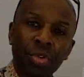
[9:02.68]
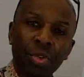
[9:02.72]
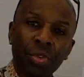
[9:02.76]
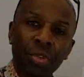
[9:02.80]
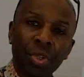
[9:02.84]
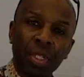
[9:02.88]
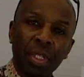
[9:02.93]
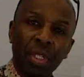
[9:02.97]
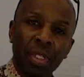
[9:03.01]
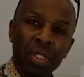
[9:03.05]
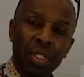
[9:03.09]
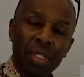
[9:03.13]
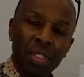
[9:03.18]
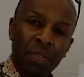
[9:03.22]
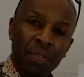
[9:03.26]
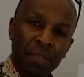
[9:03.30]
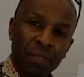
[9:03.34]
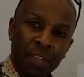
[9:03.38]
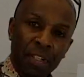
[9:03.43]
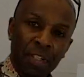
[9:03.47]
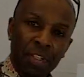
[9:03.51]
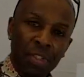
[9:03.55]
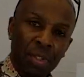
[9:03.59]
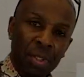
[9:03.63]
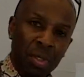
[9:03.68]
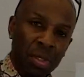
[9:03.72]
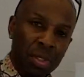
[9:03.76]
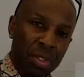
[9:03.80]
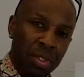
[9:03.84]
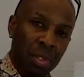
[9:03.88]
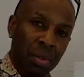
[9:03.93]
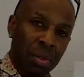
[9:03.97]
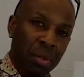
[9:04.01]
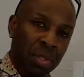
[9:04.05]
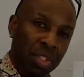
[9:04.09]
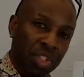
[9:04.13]
sorry, because the vertical
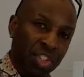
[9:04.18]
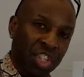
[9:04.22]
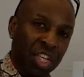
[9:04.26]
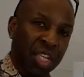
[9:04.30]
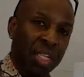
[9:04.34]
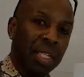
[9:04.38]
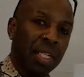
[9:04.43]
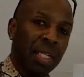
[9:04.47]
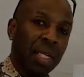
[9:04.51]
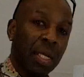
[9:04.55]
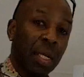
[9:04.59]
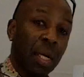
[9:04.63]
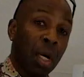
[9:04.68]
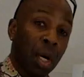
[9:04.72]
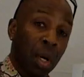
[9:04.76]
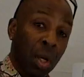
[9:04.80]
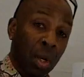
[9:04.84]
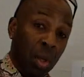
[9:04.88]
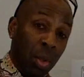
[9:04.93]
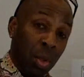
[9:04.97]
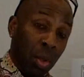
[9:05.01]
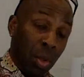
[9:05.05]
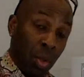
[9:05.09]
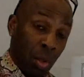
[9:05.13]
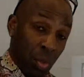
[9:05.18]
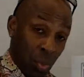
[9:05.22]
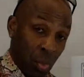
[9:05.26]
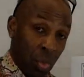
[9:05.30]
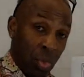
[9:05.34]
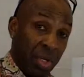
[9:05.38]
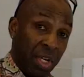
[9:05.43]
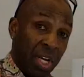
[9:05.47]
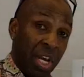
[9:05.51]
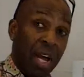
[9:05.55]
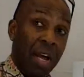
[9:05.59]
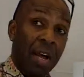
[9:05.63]
solar shading
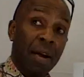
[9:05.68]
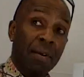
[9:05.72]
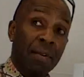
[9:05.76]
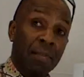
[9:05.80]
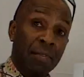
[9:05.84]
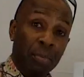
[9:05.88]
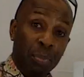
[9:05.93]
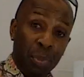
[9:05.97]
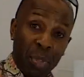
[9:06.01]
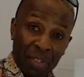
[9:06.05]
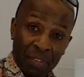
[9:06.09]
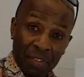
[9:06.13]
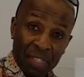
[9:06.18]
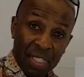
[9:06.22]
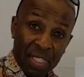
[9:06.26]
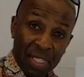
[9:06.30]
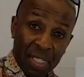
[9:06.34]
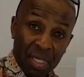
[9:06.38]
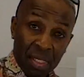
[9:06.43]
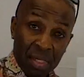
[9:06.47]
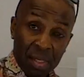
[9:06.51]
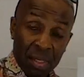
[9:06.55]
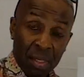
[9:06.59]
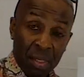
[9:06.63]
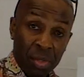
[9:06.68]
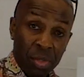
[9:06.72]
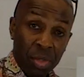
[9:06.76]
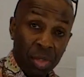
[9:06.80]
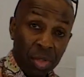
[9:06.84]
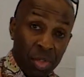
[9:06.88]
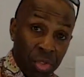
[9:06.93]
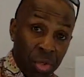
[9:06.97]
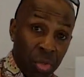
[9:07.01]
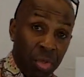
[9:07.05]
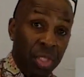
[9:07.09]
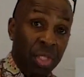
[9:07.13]
would have PV cells on
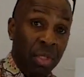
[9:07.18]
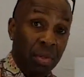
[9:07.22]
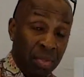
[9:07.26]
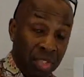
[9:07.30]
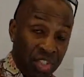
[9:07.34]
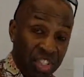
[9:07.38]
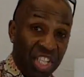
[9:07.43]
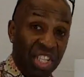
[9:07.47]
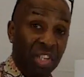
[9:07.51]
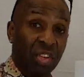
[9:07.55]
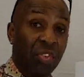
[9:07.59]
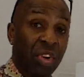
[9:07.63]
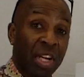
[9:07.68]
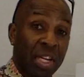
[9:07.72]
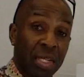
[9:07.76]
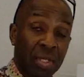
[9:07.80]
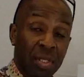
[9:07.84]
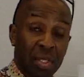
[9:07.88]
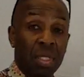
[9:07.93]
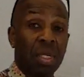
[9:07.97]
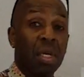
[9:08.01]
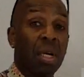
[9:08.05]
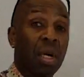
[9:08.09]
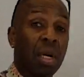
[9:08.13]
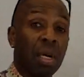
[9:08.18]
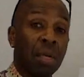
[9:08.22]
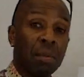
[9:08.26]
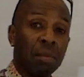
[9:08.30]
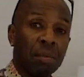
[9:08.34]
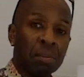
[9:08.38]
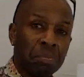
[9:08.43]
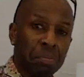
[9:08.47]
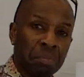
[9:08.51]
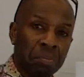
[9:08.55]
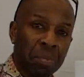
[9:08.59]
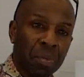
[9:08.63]
so that it would generate
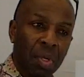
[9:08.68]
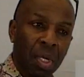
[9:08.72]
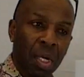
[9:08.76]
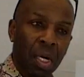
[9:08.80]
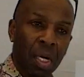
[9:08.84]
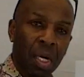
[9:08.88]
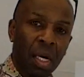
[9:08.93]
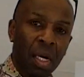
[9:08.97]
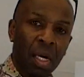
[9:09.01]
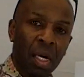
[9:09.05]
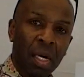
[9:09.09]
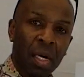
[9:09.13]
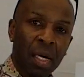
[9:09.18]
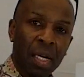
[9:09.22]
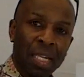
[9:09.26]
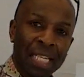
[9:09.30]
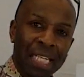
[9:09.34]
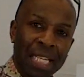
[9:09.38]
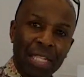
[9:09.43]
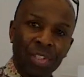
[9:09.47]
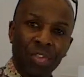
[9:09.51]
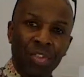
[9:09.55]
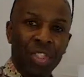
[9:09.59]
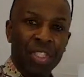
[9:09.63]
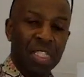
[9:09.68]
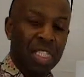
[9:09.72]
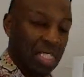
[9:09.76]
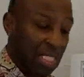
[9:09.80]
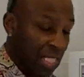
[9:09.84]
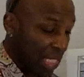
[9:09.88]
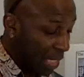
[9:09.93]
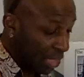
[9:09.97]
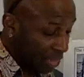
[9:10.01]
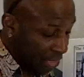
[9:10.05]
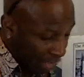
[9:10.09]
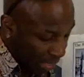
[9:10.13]

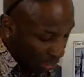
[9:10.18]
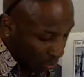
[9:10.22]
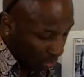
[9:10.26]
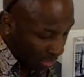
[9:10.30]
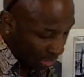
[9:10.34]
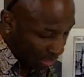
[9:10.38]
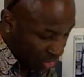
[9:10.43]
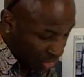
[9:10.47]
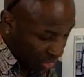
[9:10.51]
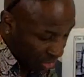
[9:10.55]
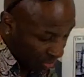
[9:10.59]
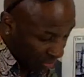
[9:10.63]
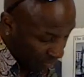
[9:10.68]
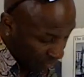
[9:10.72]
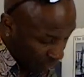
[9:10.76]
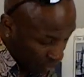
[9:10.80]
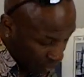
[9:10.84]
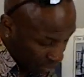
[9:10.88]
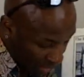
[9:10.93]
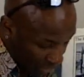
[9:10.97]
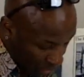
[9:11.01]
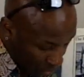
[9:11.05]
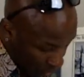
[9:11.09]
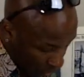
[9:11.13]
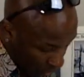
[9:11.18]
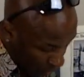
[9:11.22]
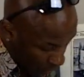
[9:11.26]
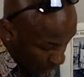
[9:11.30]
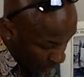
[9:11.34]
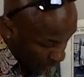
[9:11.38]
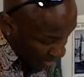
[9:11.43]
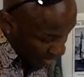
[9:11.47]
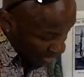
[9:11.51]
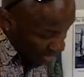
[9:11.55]
electricity. I'll tell you what that's going to be for later on.